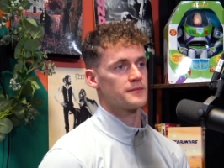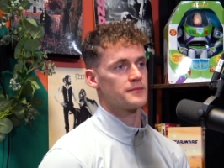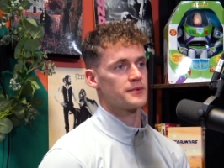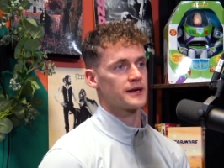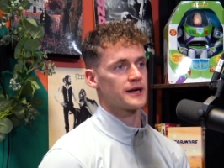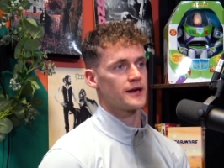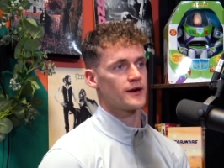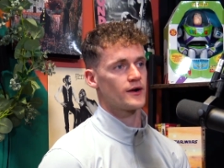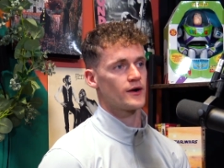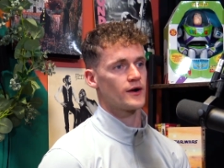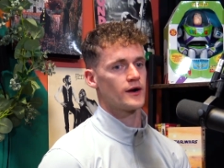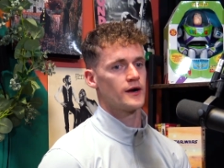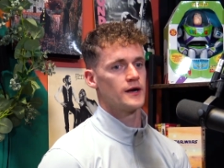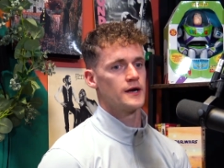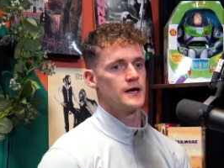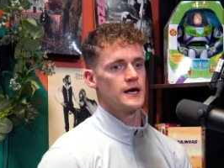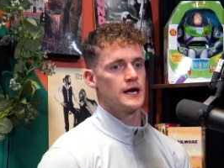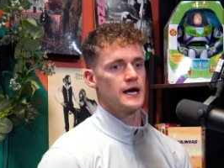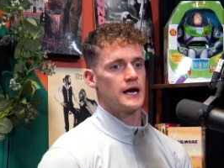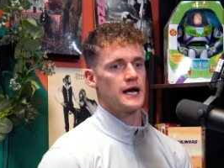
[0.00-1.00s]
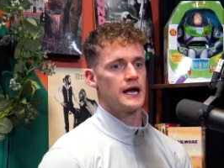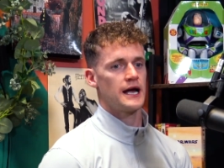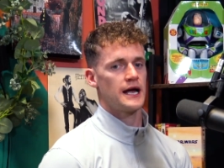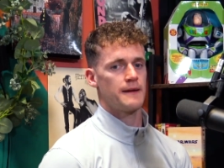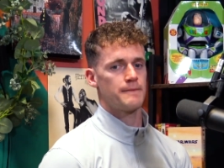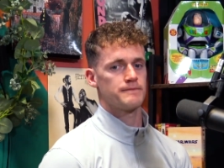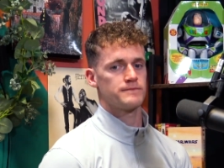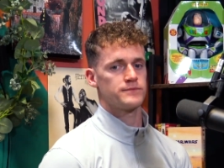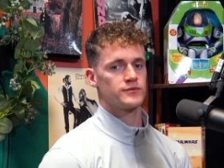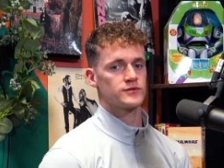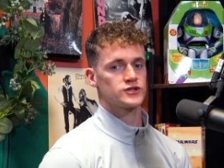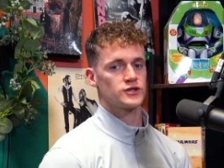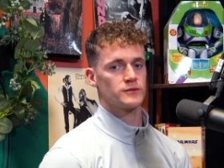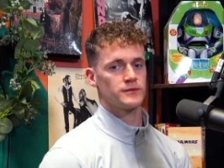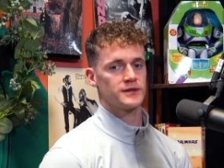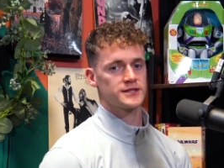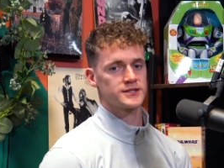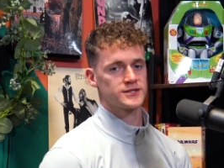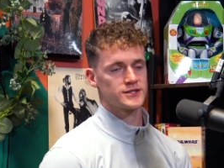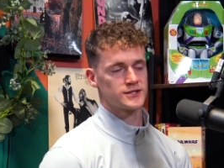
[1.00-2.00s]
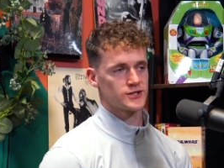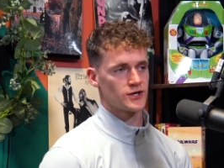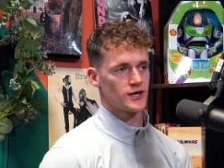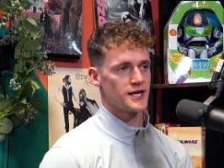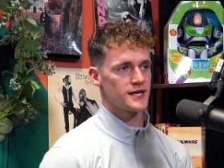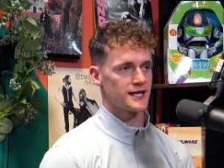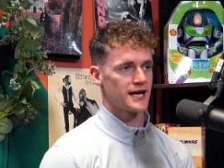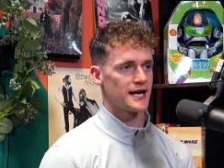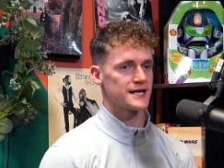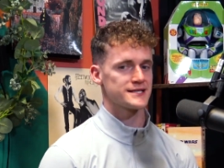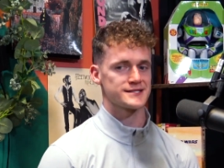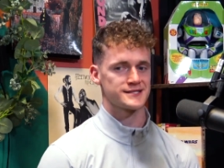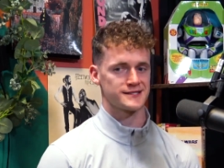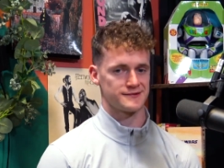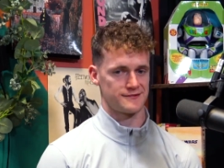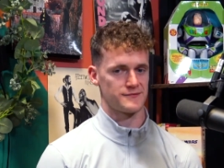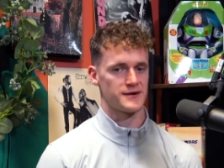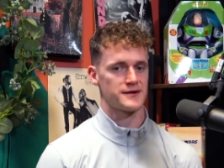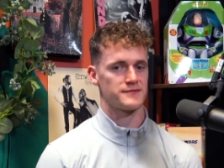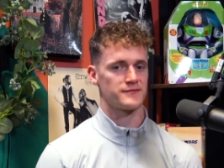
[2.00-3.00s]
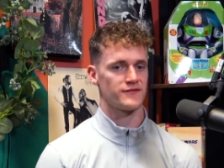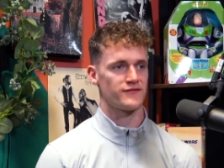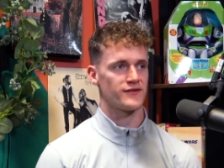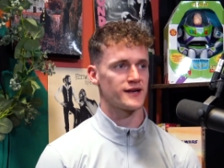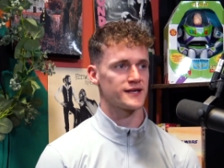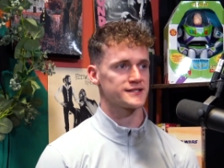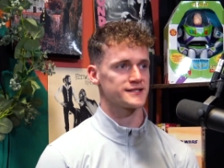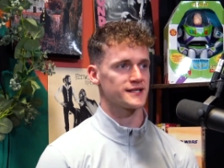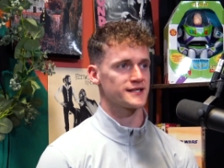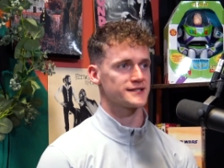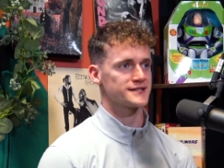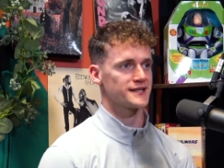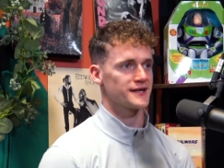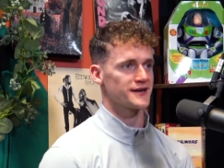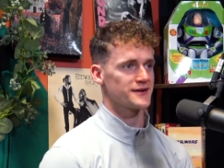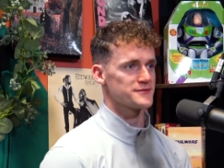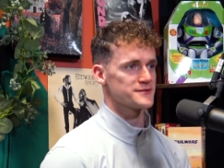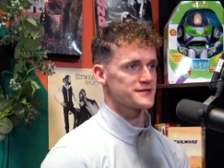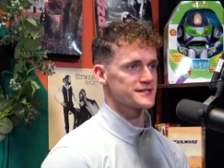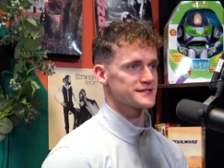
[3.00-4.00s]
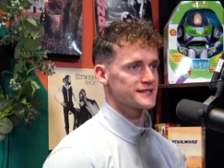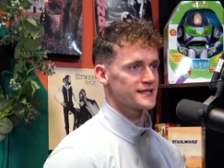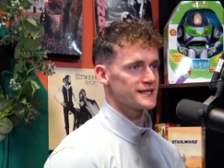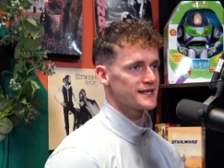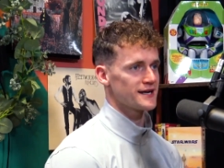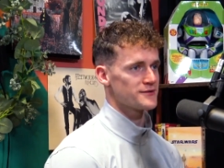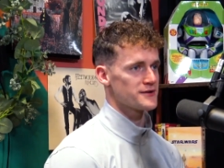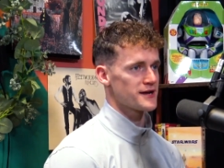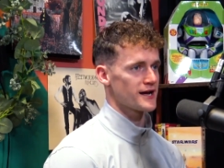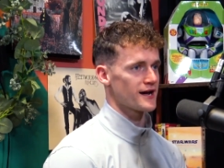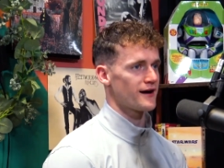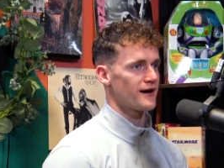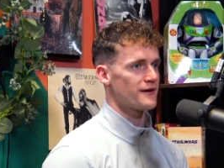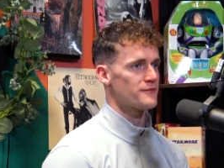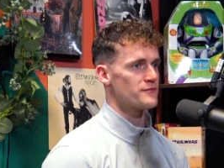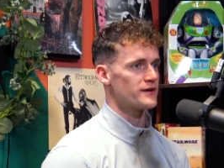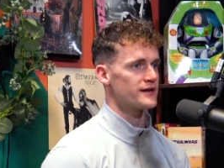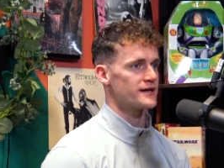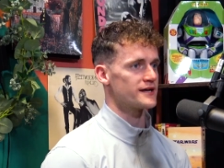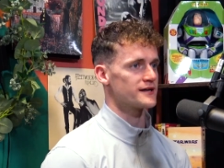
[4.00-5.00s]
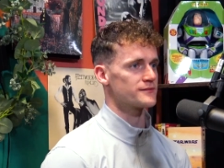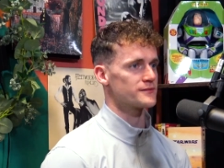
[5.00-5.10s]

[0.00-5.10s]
The beginner. Um, sure, we'll try a dance when we're finished this year, and we'll see how you get on with it.